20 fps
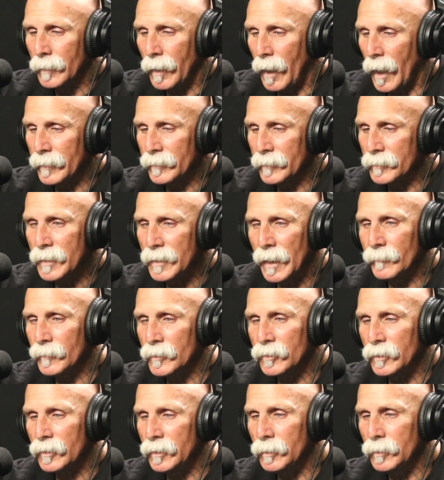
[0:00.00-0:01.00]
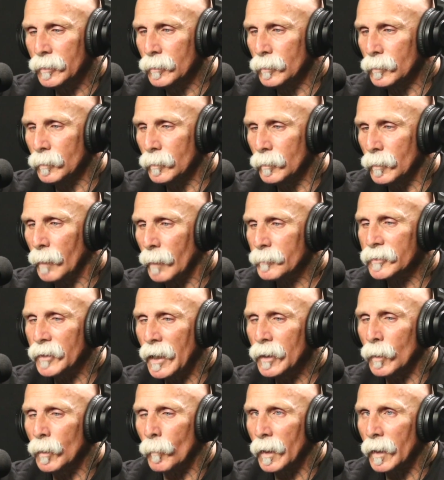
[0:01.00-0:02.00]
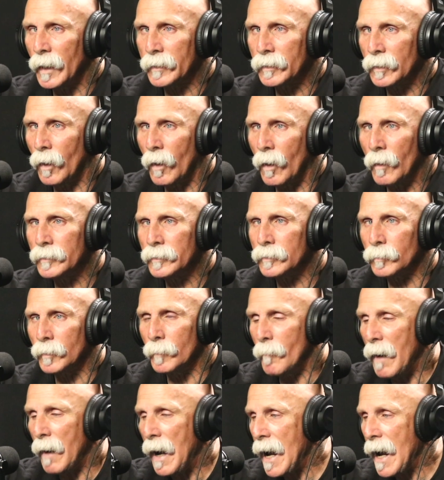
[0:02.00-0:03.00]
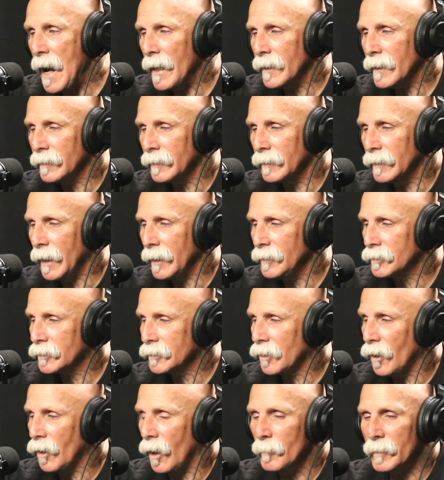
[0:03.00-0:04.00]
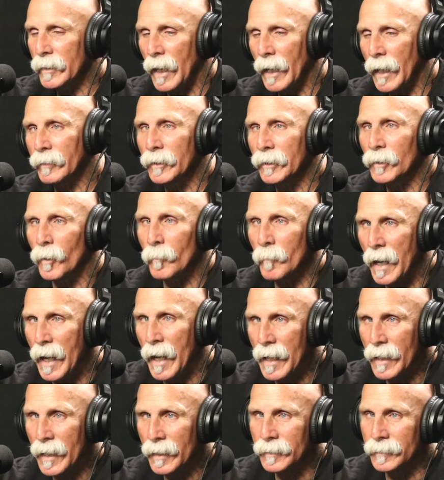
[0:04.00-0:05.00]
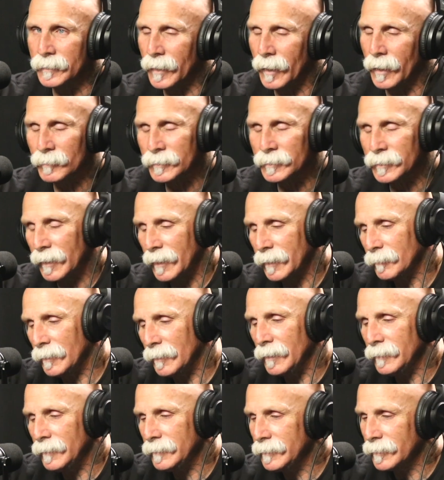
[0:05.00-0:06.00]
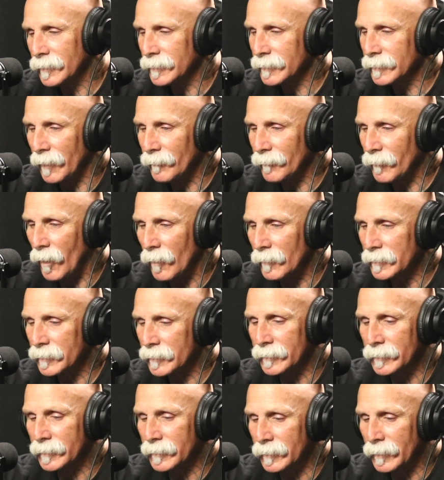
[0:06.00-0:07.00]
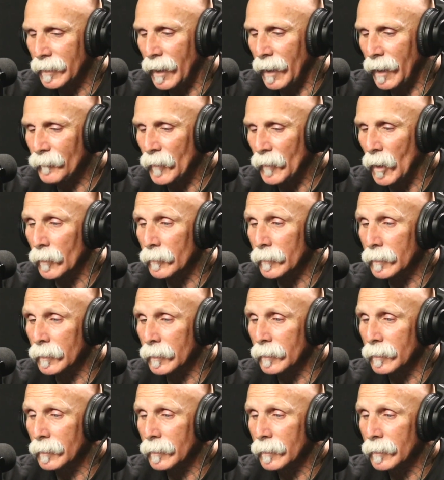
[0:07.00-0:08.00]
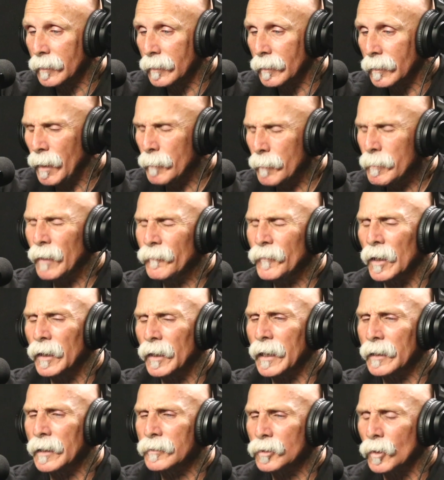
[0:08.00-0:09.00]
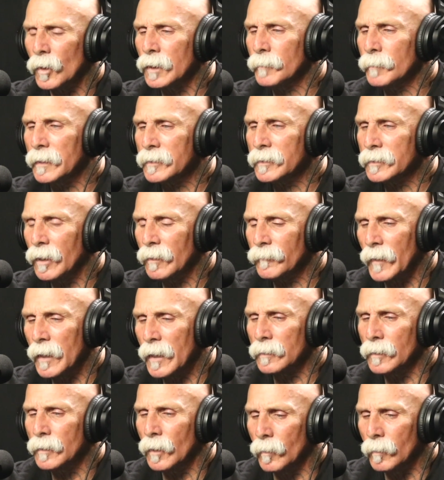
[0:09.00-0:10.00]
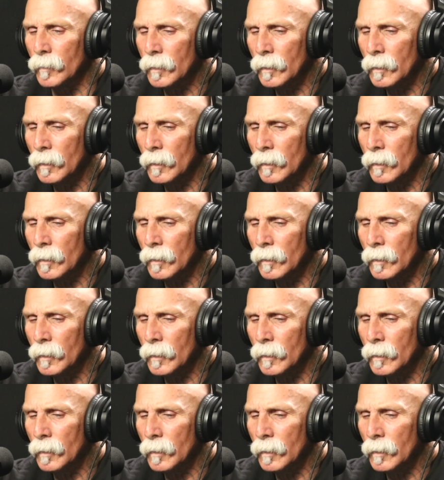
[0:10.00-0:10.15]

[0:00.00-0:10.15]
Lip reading: I just never see you upset no more. Like you always were mad, and they used to call me the angry old man. And I was like, well, because I felt like I shorted myself. I don't know.